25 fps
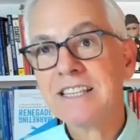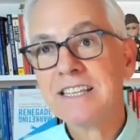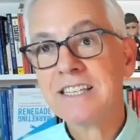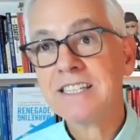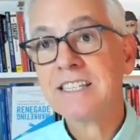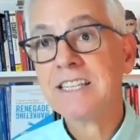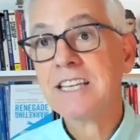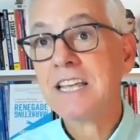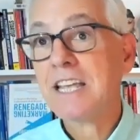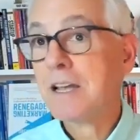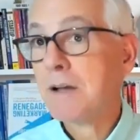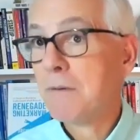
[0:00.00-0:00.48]
the
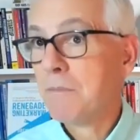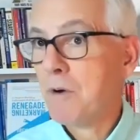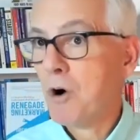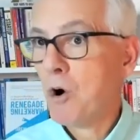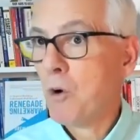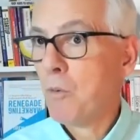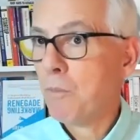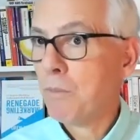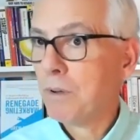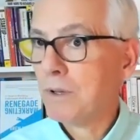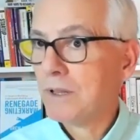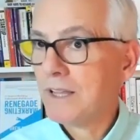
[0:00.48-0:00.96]
C M
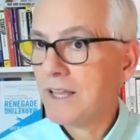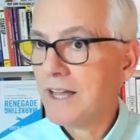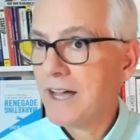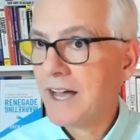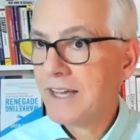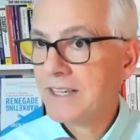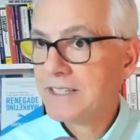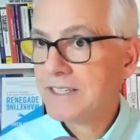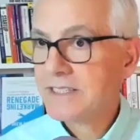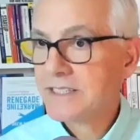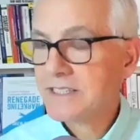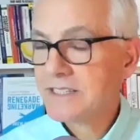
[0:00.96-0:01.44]
O
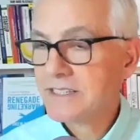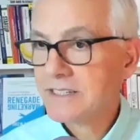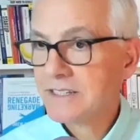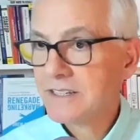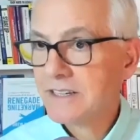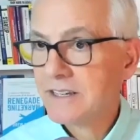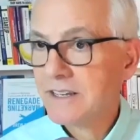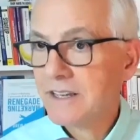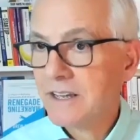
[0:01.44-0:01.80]
plus